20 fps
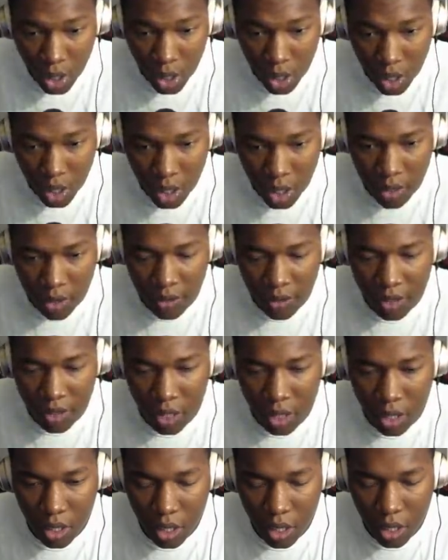
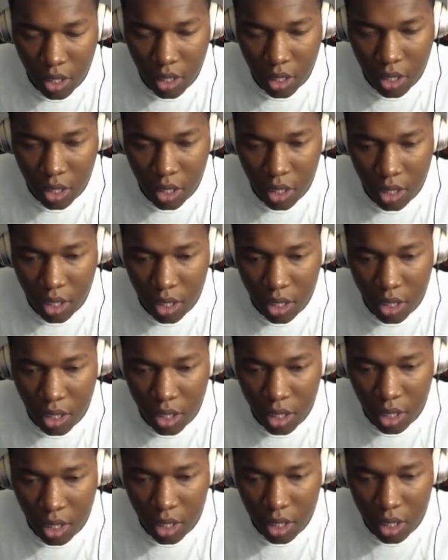
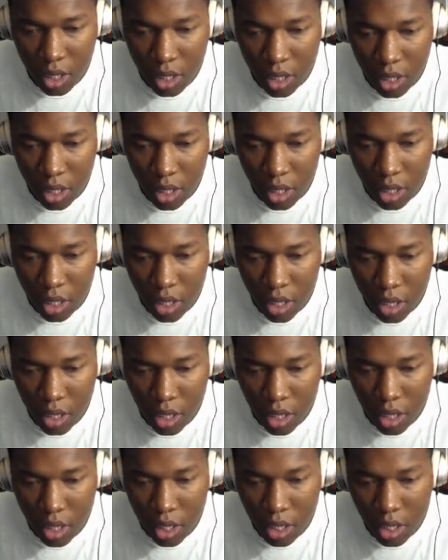
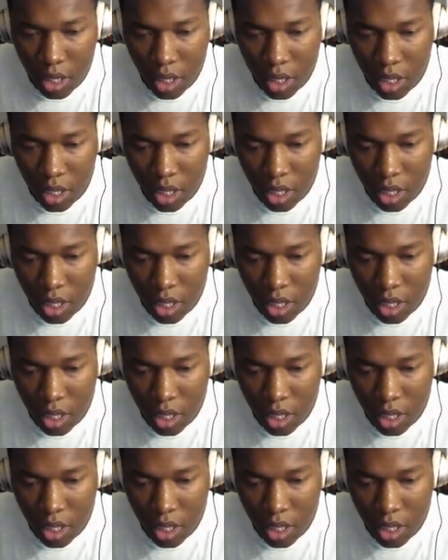No one is speaking in this clip.